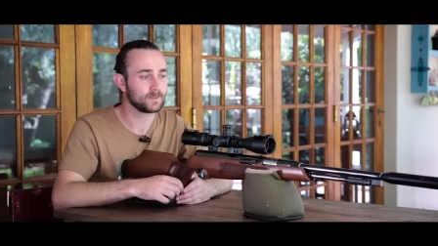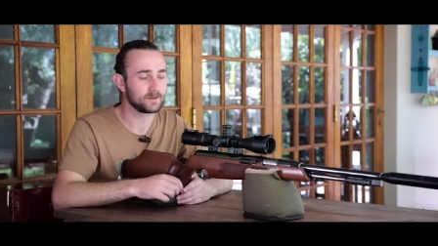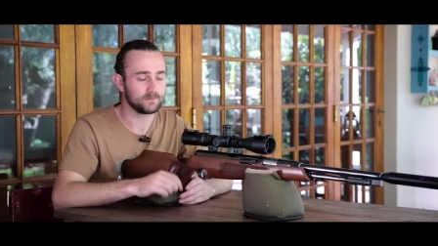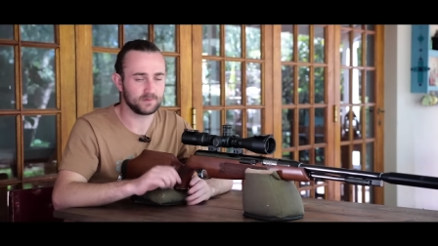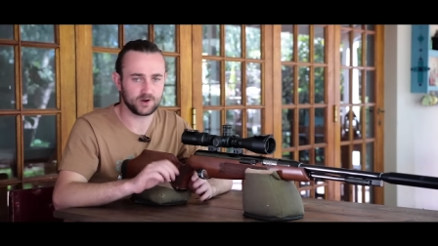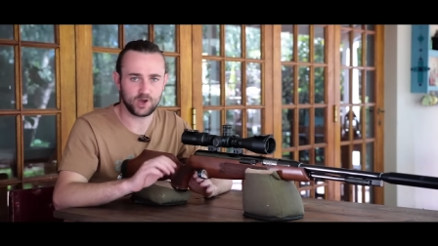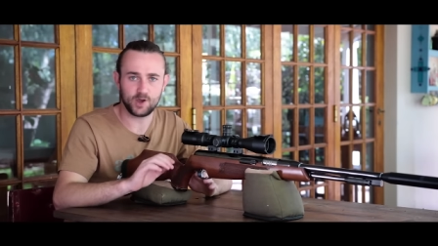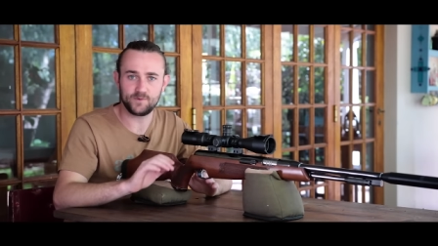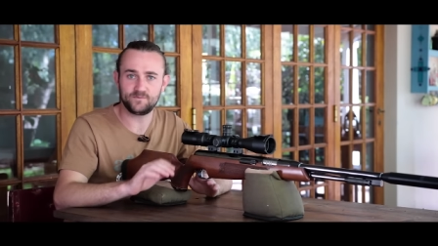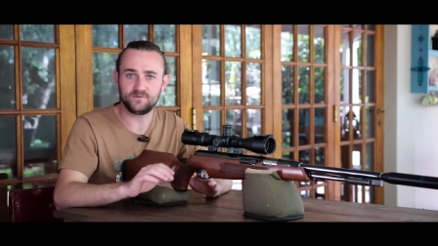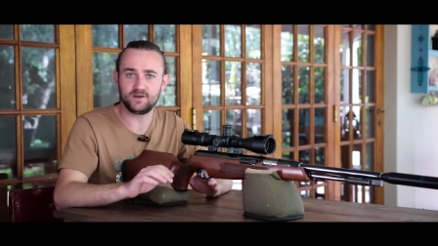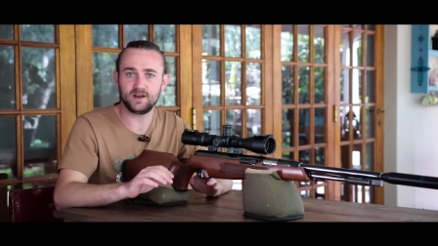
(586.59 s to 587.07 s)

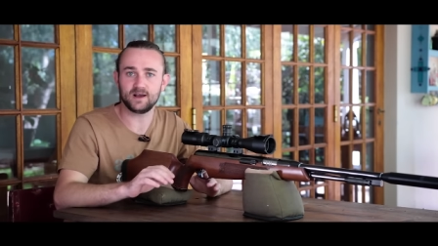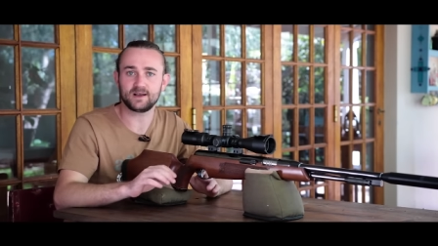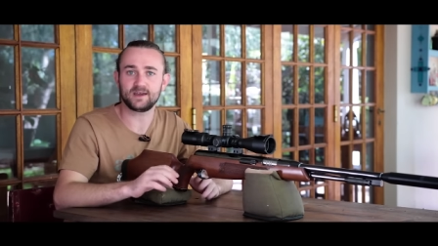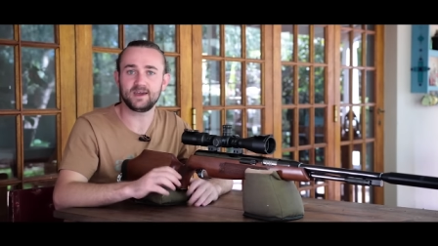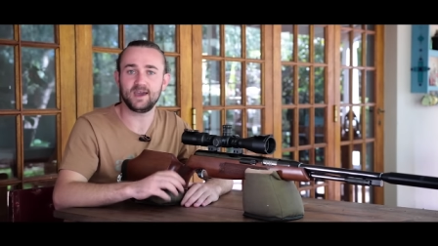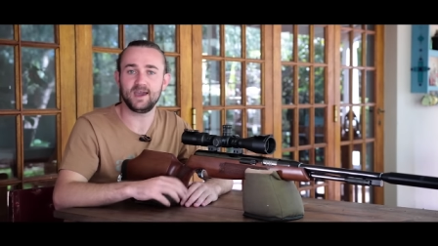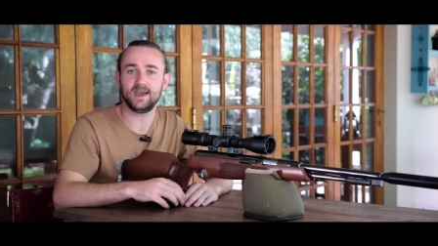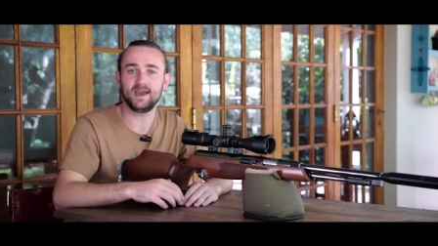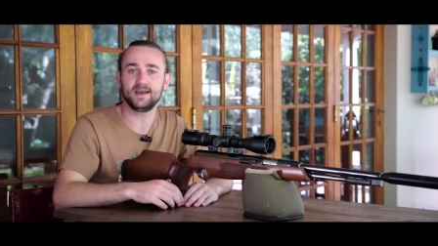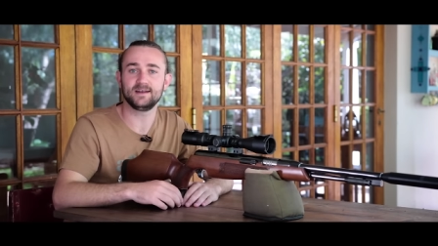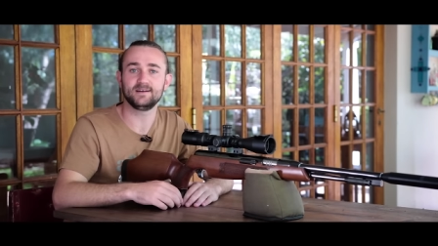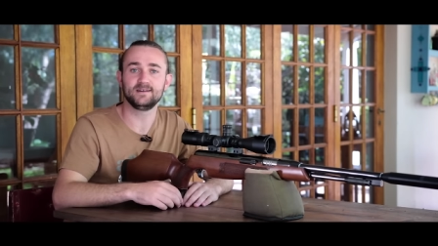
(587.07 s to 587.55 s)
but hopefully I
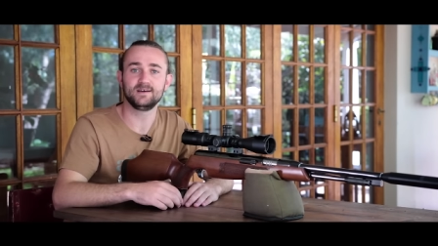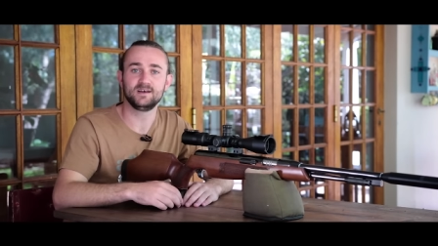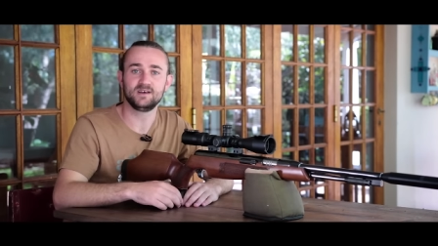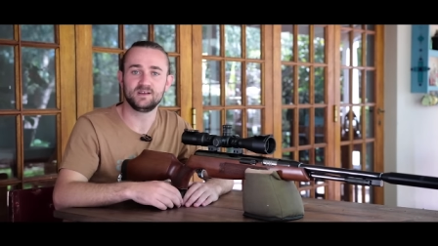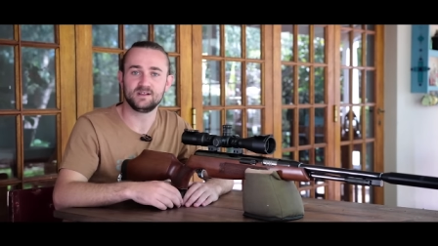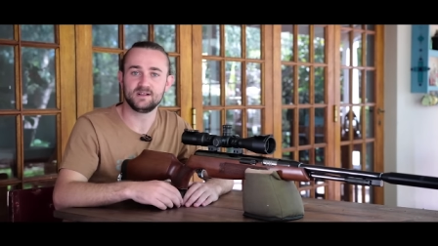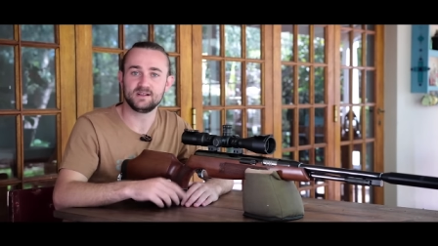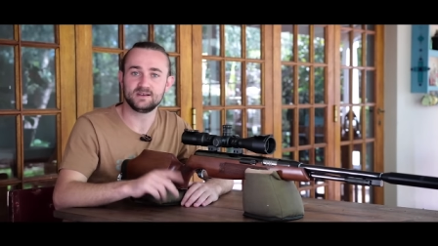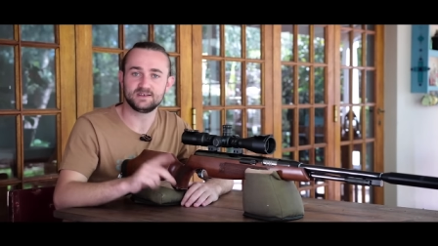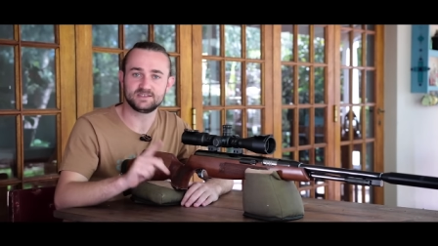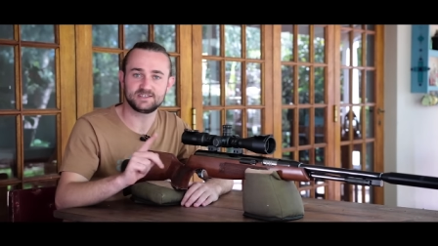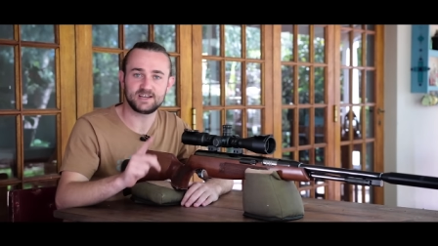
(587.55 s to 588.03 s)
can.
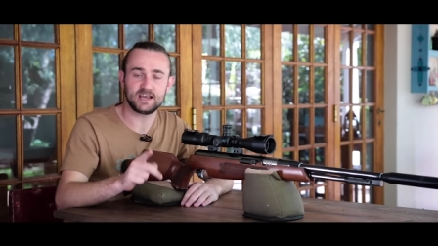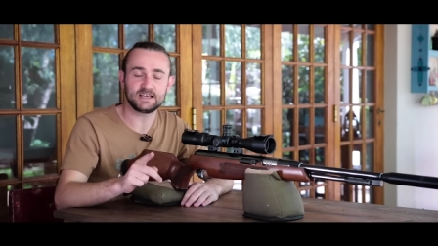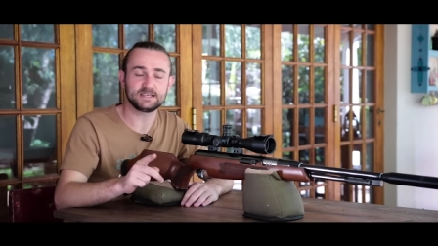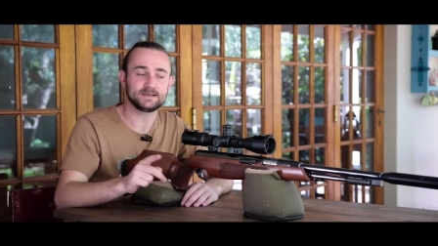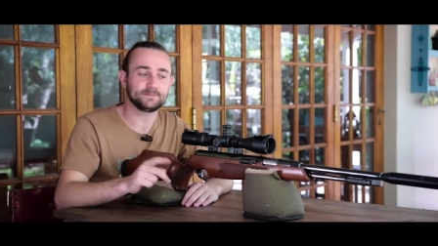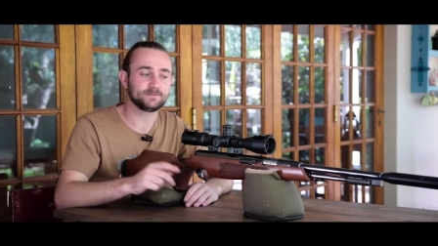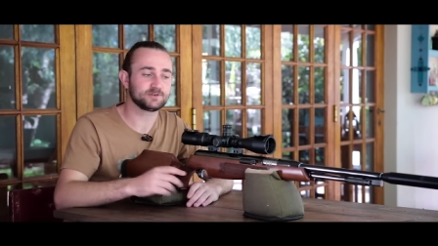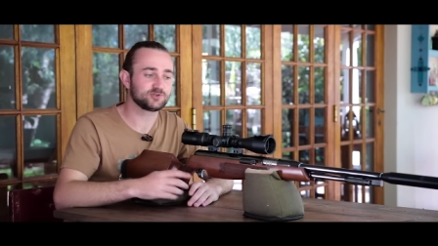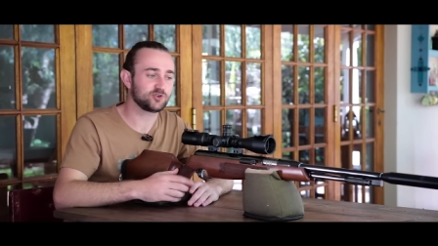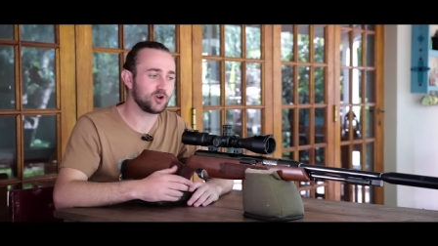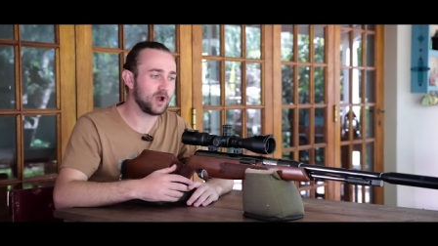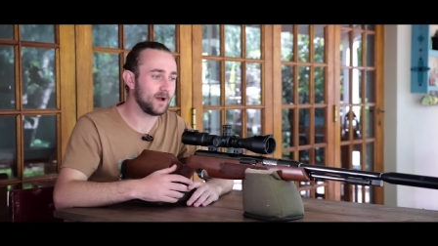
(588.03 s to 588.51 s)
Stay
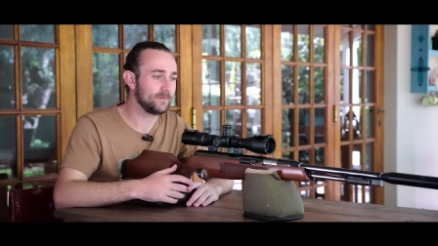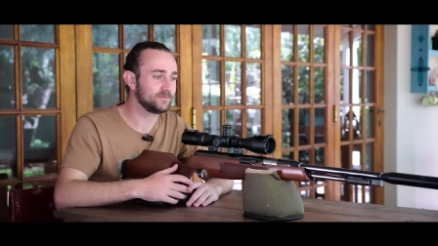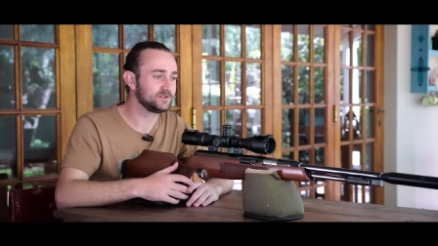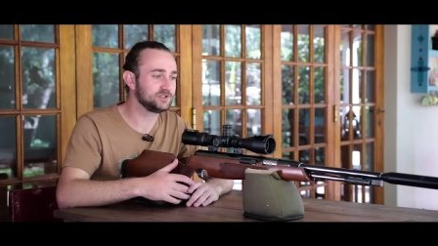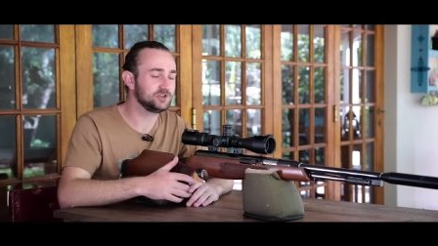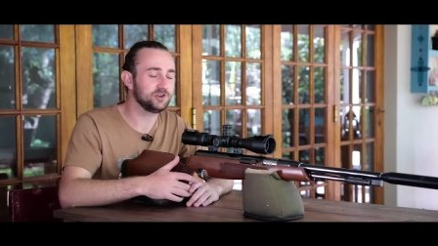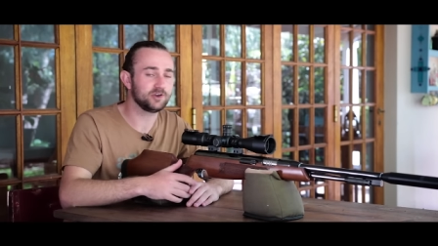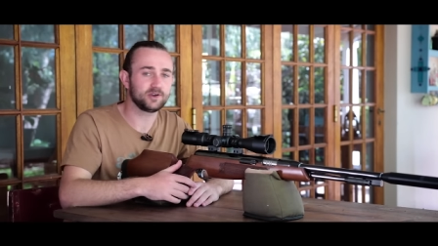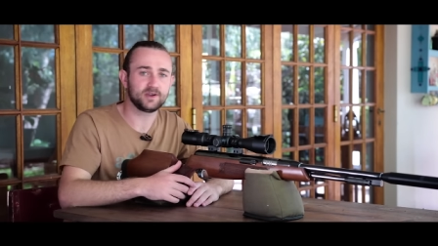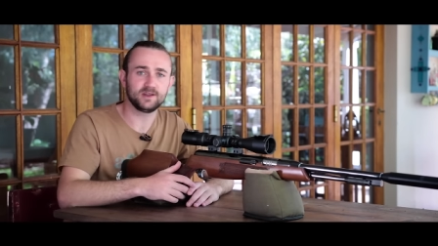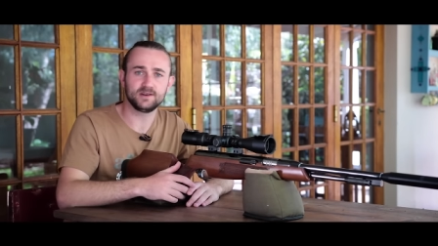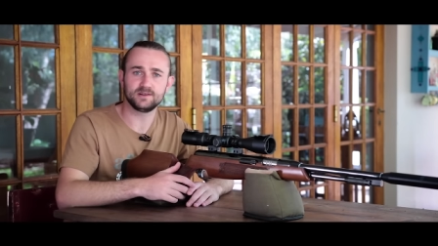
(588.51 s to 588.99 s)
subscribed
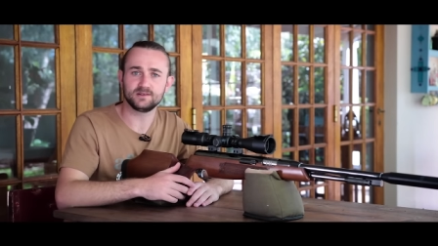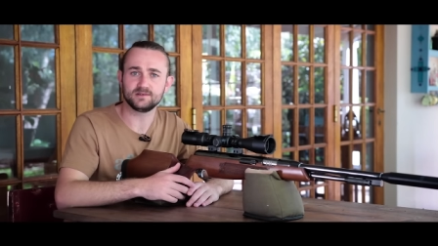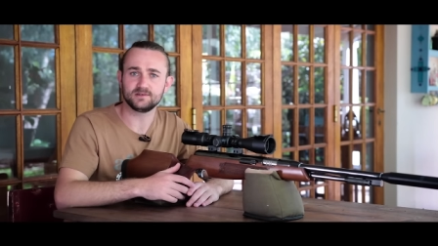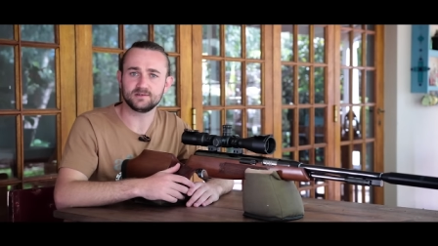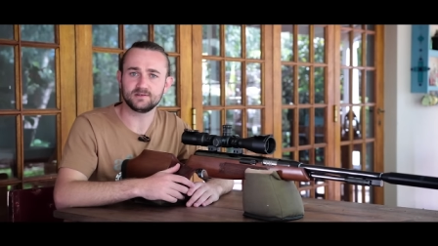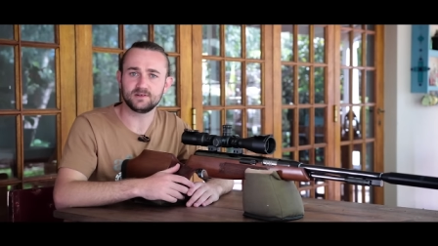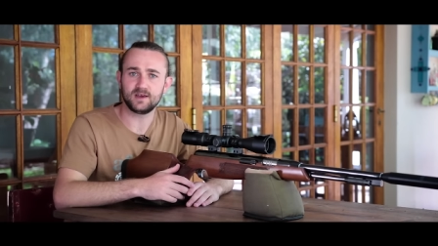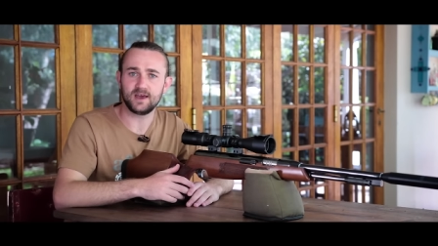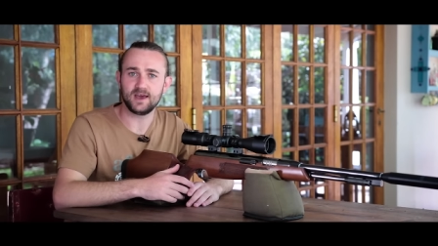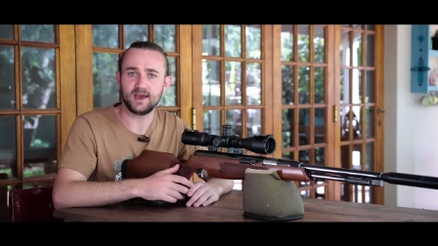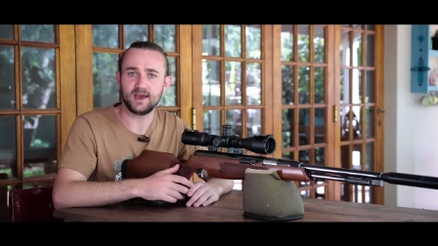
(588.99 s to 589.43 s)
so you can